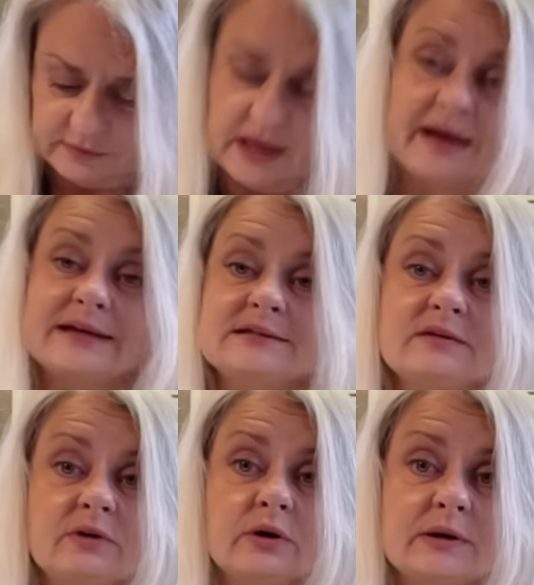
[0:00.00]
I guess
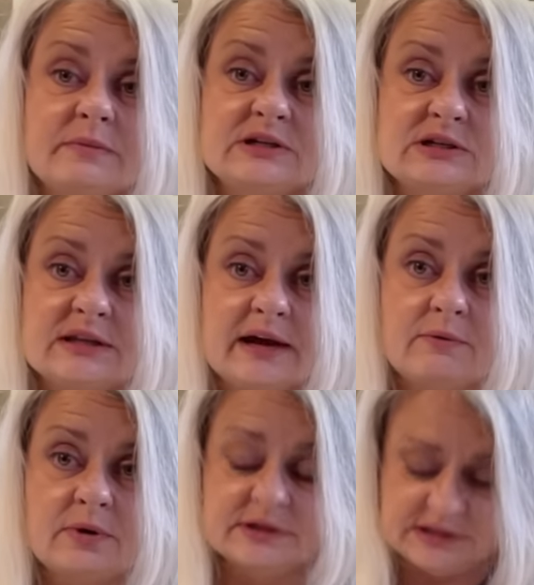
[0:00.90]
I've already mentioned that
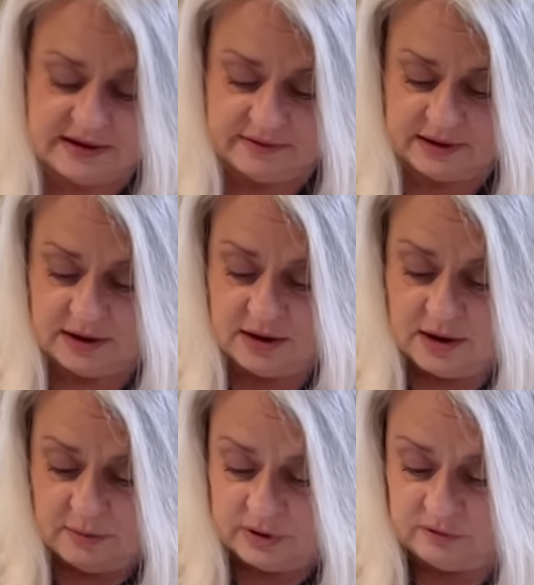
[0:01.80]
once, haven't I?
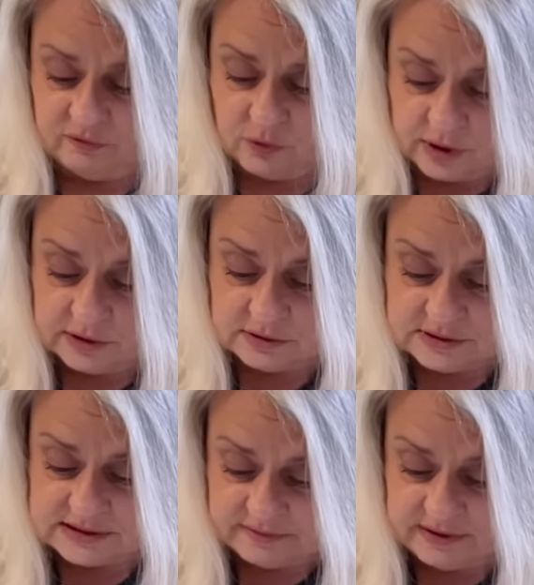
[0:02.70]
But
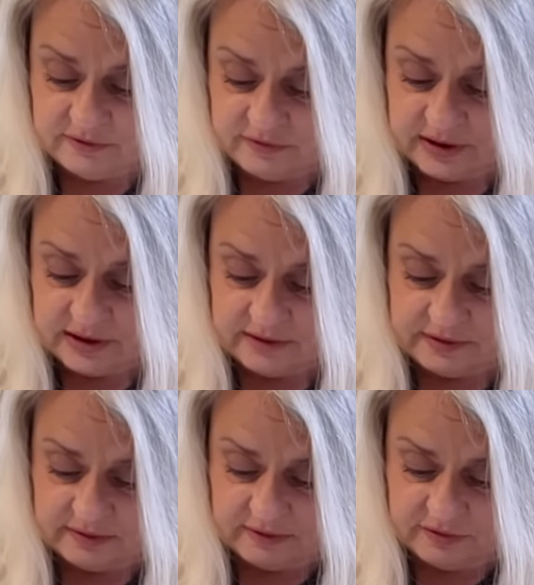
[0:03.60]
475,
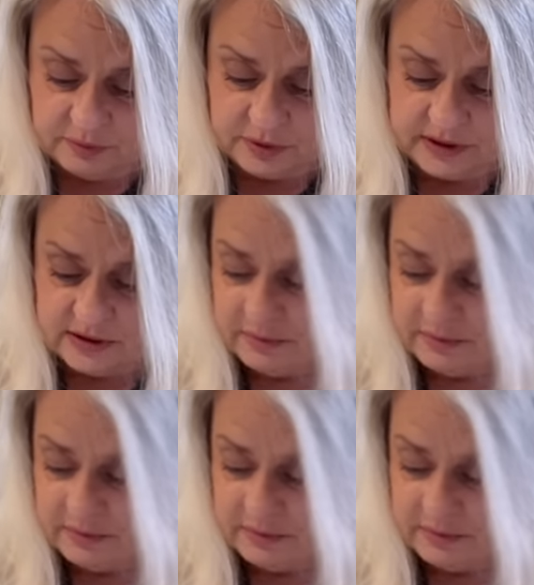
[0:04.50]
I feel pretty good